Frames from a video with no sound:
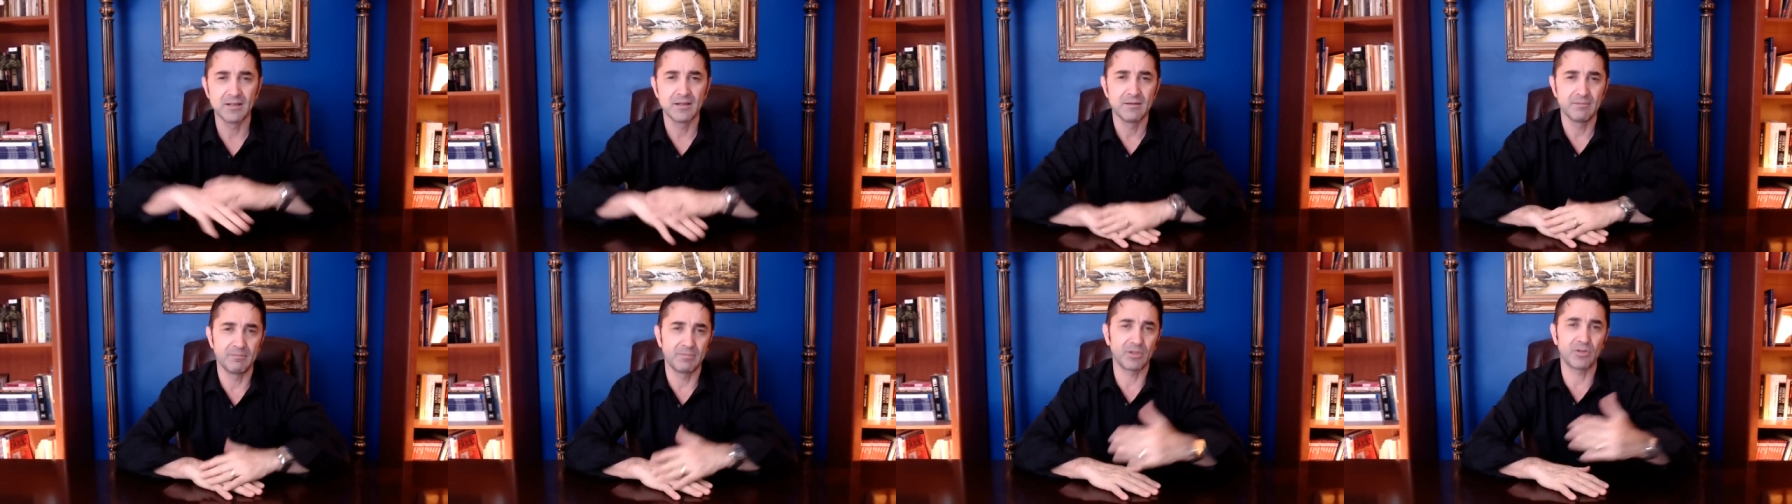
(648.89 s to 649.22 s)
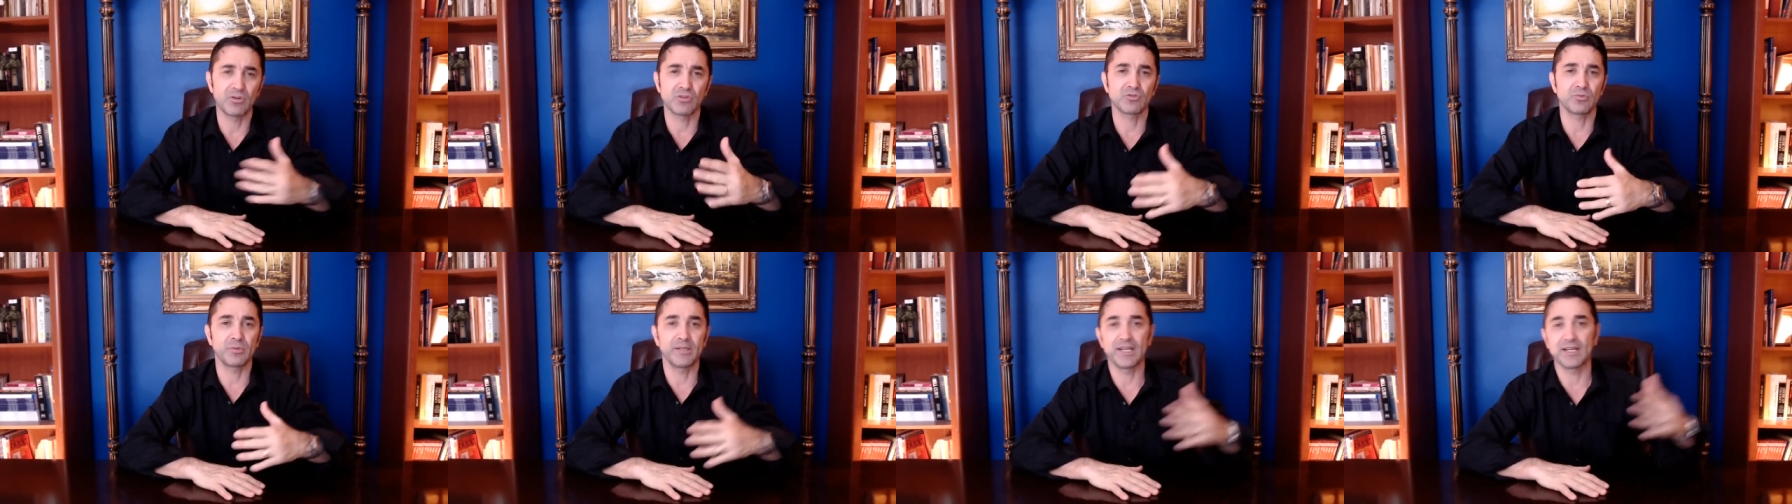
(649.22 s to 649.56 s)

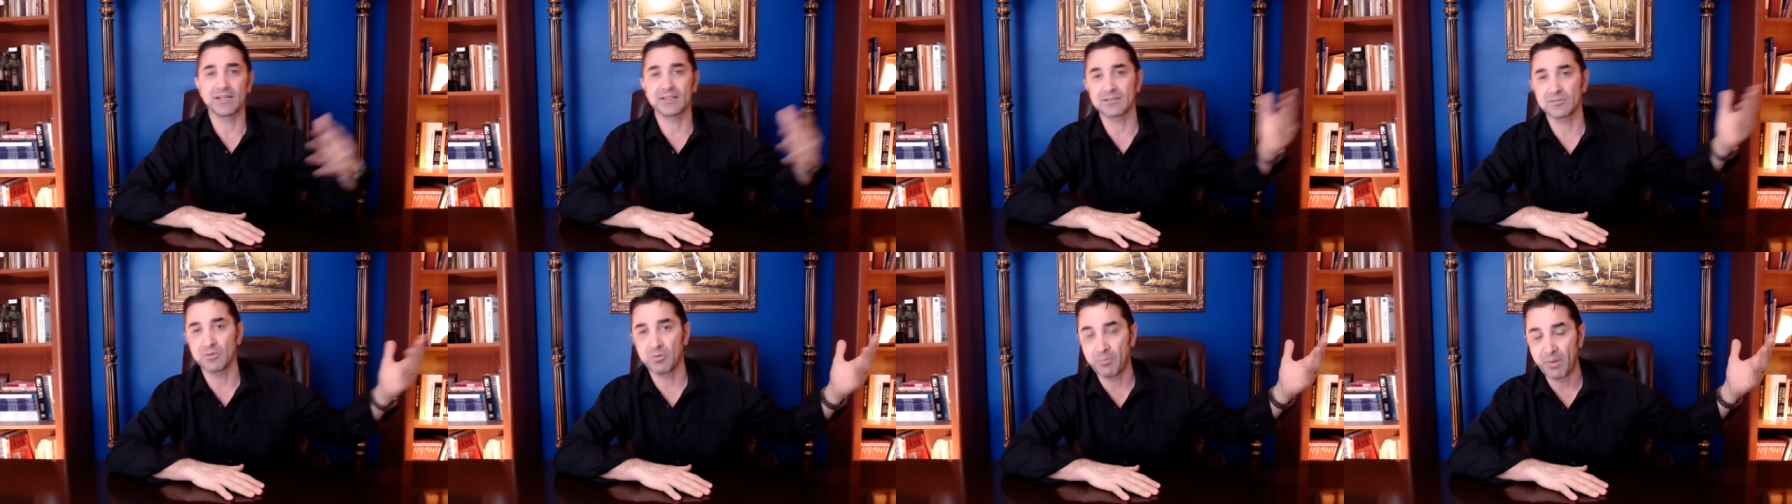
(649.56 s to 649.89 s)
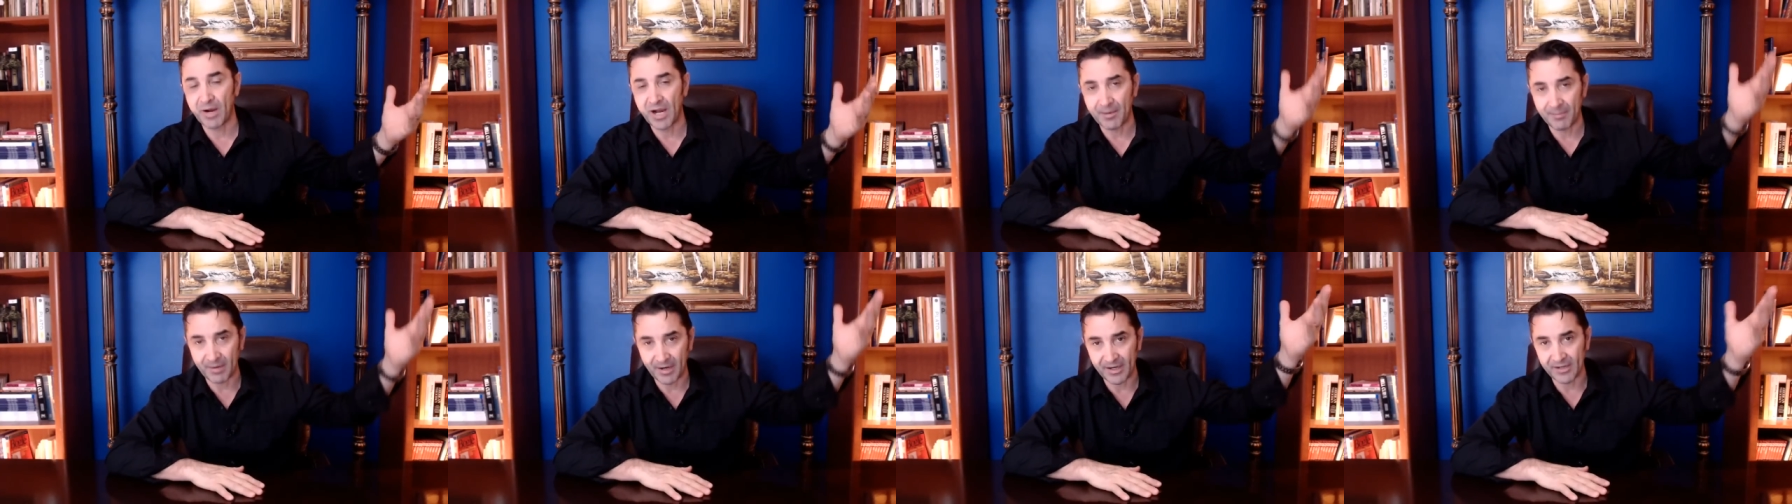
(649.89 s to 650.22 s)
because we have
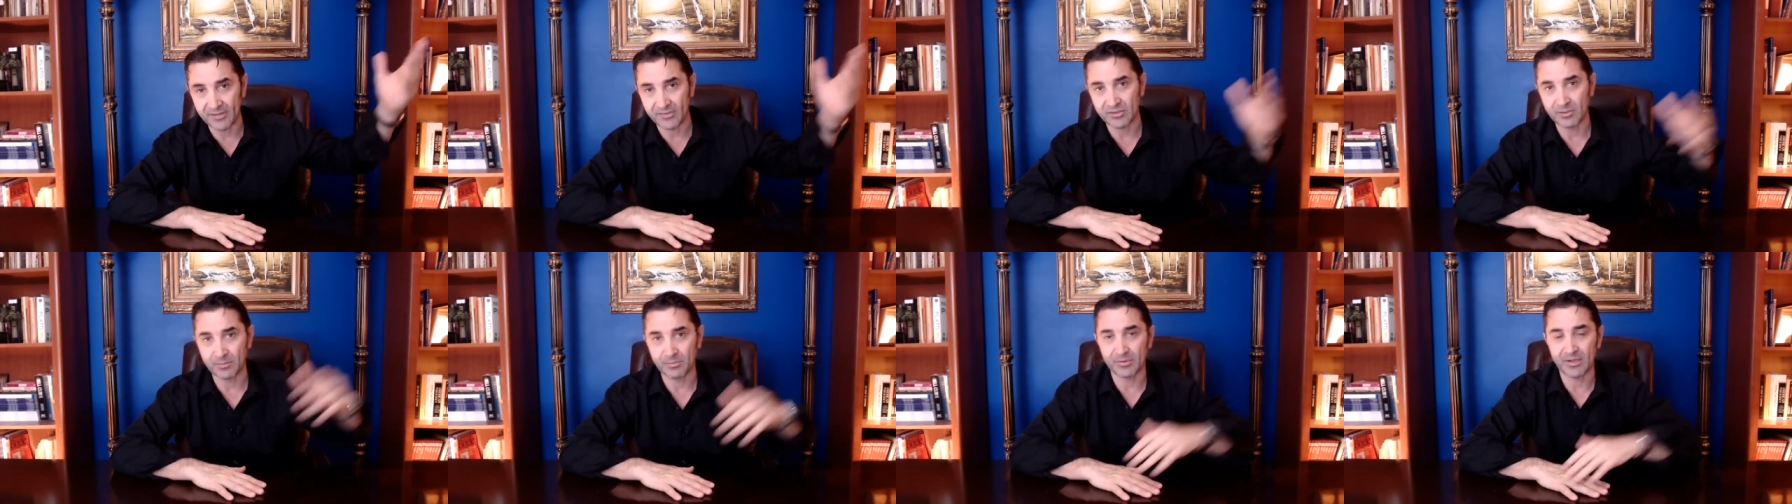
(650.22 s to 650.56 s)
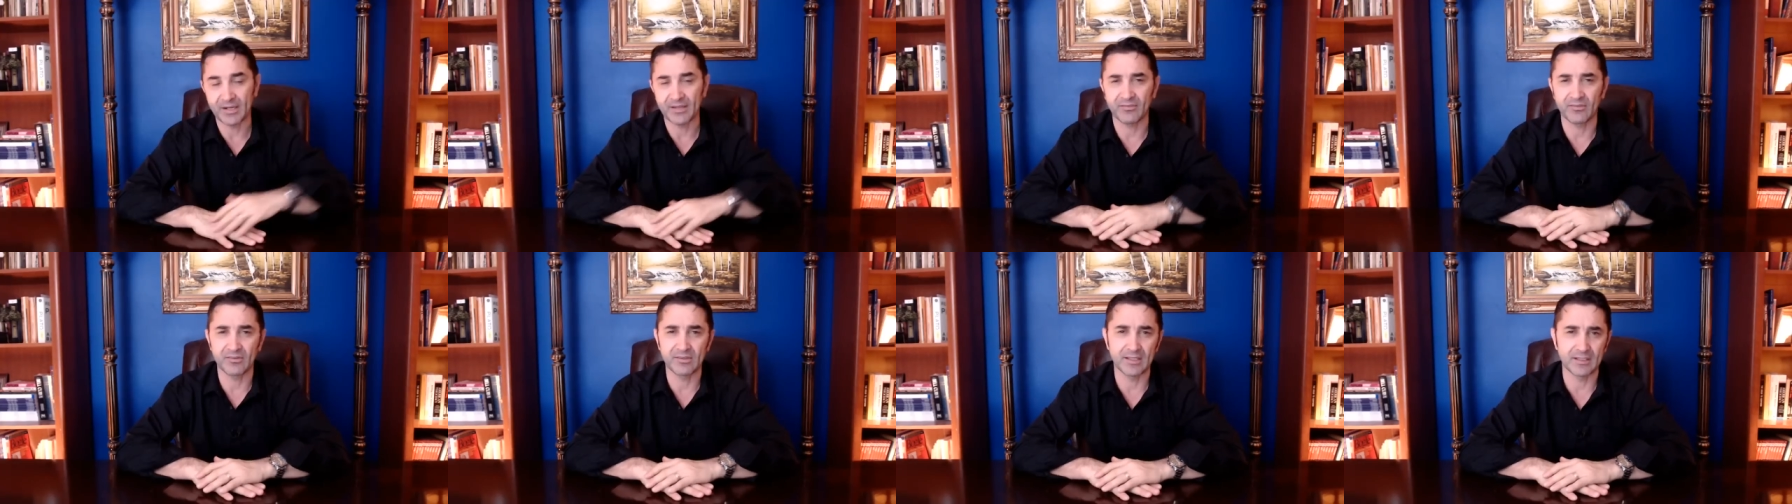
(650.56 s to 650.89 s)
Obama as the
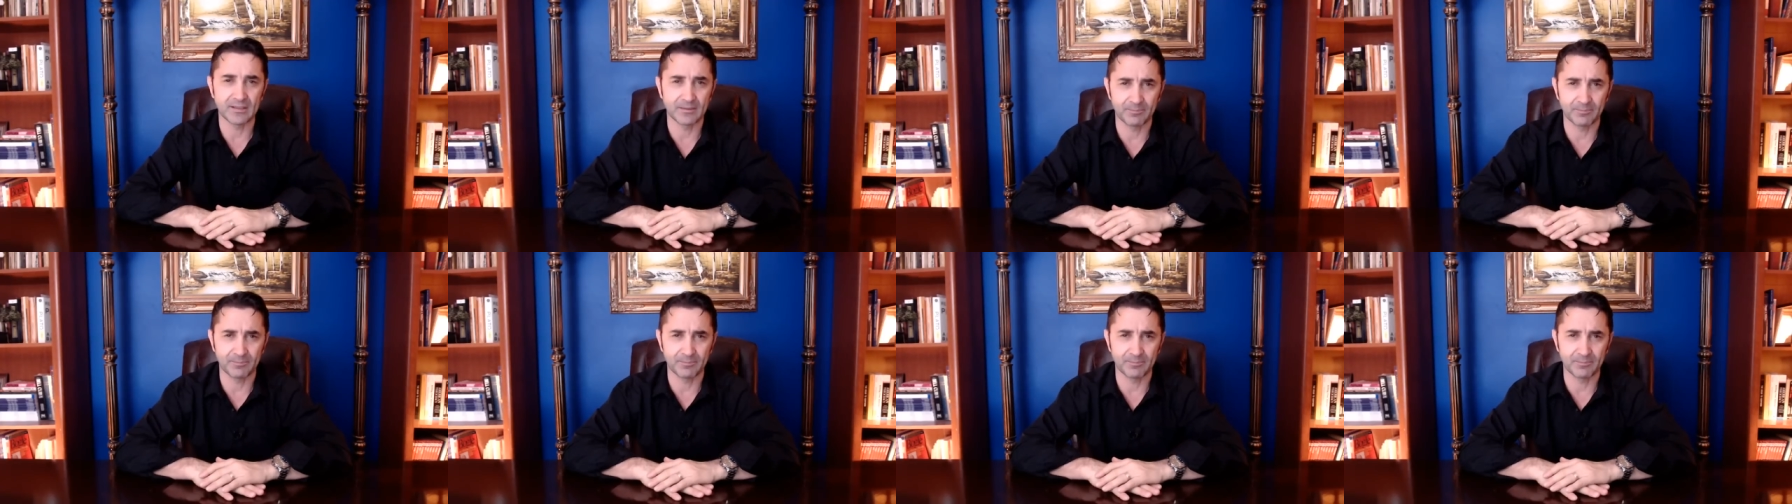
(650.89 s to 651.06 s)
president.